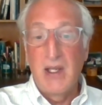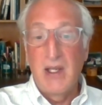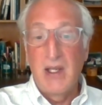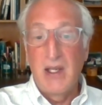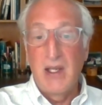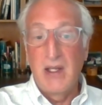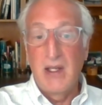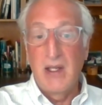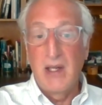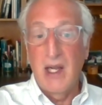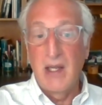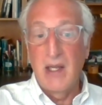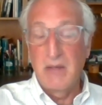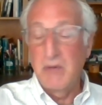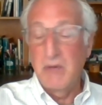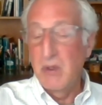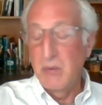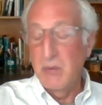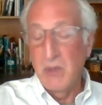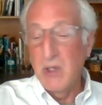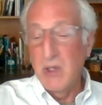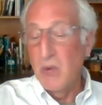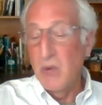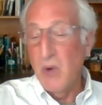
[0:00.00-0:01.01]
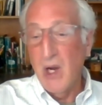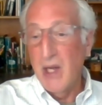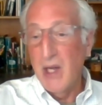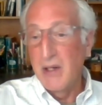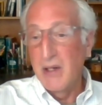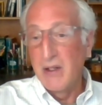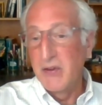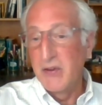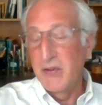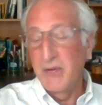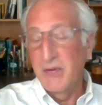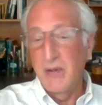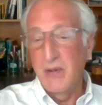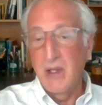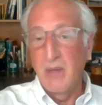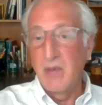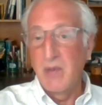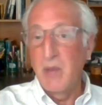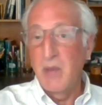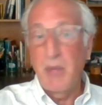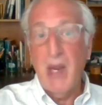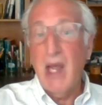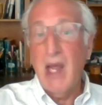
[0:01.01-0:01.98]
And what we want is for
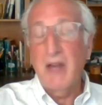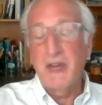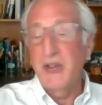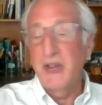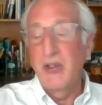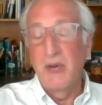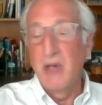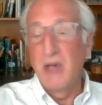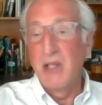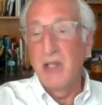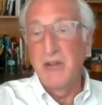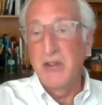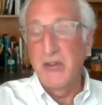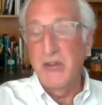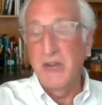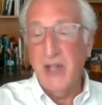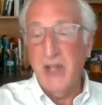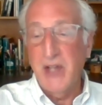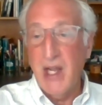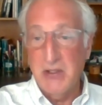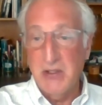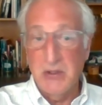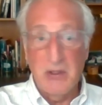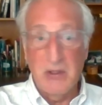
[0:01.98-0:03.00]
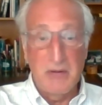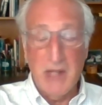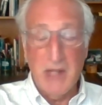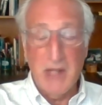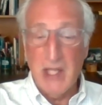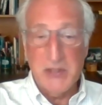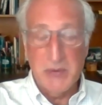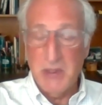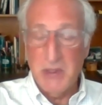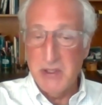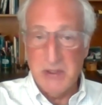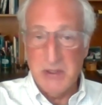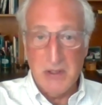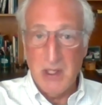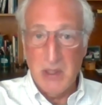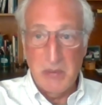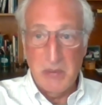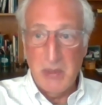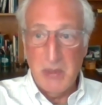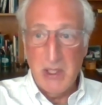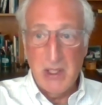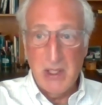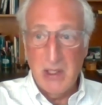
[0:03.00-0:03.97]
them to pass a horrendous statute, if that's what it's
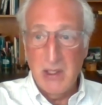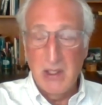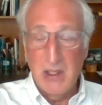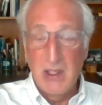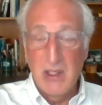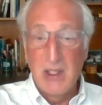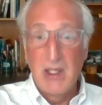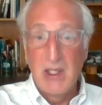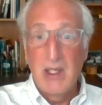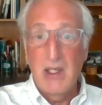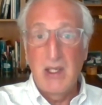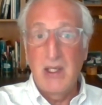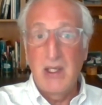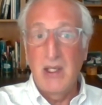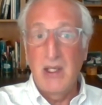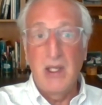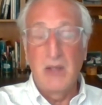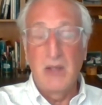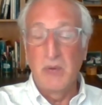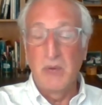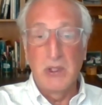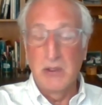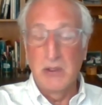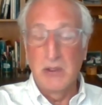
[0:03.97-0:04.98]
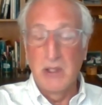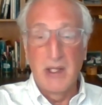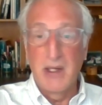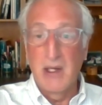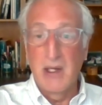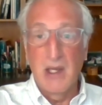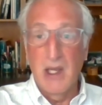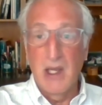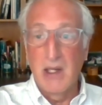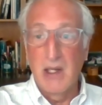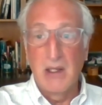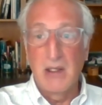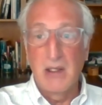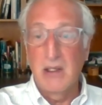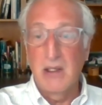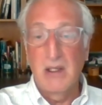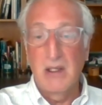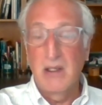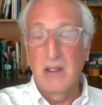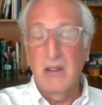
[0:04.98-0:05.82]
going to be, and we'll litigate it.